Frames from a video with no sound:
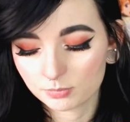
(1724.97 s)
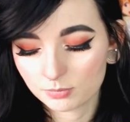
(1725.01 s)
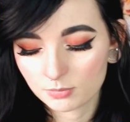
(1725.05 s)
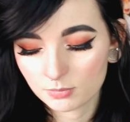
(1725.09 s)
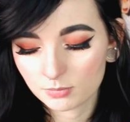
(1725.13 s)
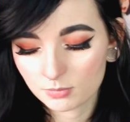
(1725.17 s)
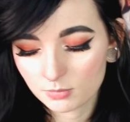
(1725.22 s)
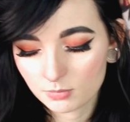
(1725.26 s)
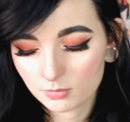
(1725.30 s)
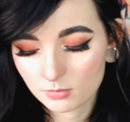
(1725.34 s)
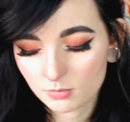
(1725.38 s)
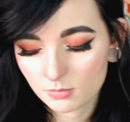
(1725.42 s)

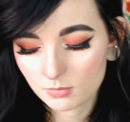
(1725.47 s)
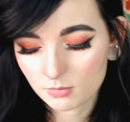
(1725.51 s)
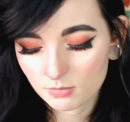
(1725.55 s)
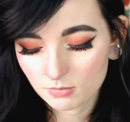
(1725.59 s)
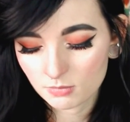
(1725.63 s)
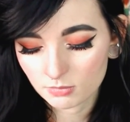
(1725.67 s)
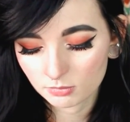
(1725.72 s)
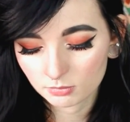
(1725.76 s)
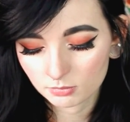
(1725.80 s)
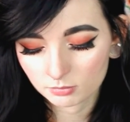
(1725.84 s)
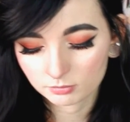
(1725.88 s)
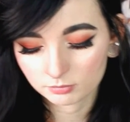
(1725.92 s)

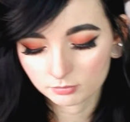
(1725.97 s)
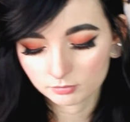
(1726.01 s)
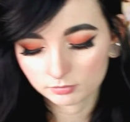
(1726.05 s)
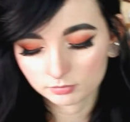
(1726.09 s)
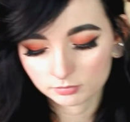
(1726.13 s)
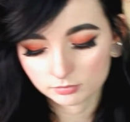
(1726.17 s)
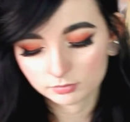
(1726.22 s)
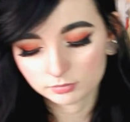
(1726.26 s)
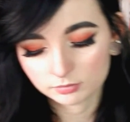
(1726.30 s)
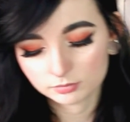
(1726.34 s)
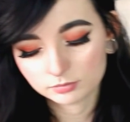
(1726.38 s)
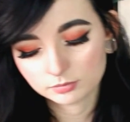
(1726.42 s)

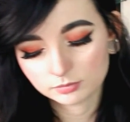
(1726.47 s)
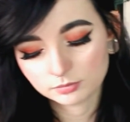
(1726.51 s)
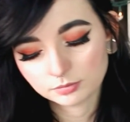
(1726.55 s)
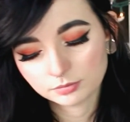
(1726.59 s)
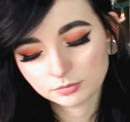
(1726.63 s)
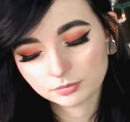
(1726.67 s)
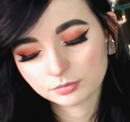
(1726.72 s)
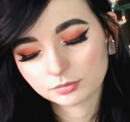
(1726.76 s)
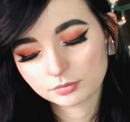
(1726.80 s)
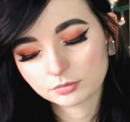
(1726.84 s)
(no one is talking)